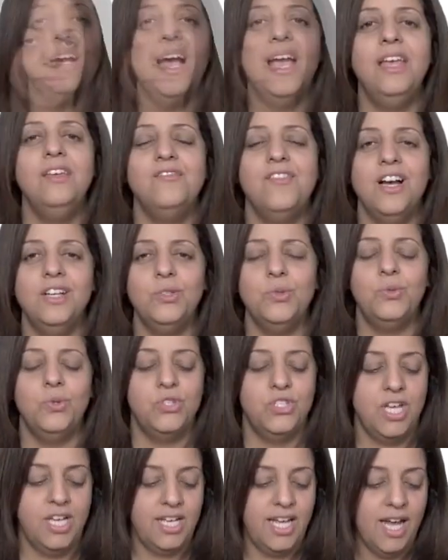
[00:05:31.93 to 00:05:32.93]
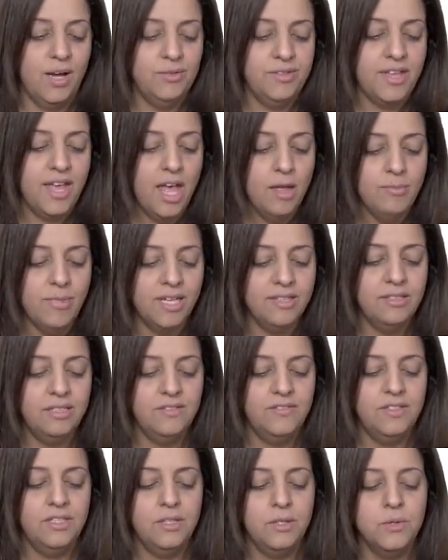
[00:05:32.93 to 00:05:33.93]
I invite you to check out the M I
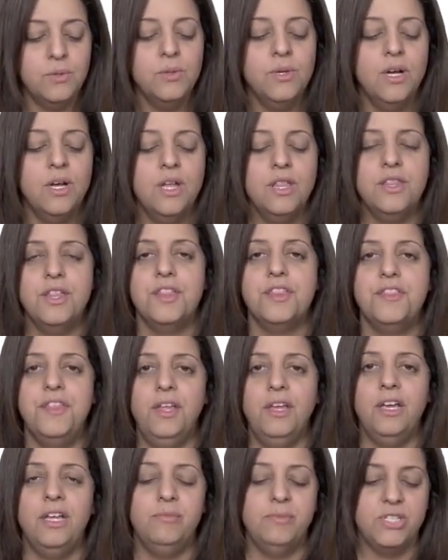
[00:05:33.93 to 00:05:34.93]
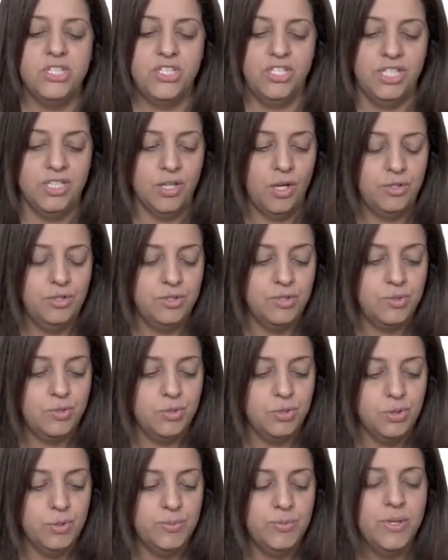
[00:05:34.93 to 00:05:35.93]
T video, The Thinking Machine, on
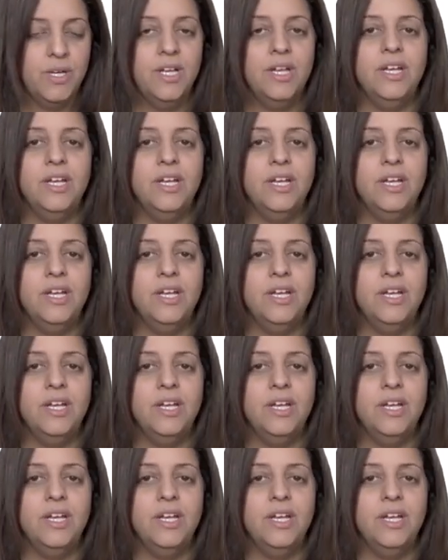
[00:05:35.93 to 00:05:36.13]
YouTube,